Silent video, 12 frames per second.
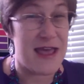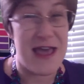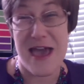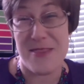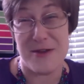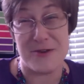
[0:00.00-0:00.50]

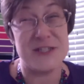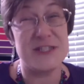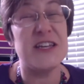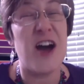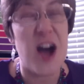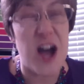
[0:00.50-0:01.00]
And there's
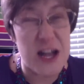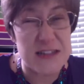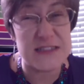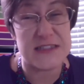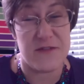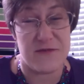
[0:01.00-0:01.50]

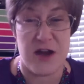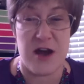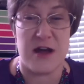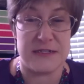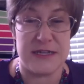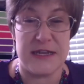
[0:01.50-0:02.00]
tons of
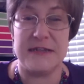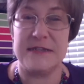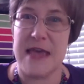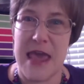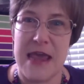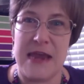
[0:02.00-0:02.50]
content
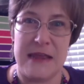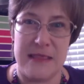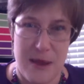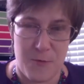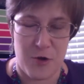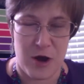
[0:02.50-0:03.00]
to aid in
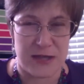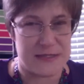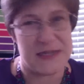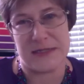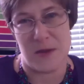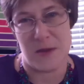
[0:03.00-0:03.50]
that
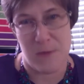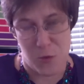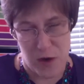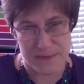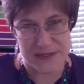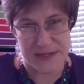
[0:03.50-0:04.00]
process on my
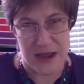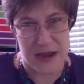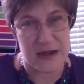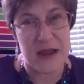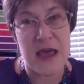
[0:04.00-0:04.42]
website.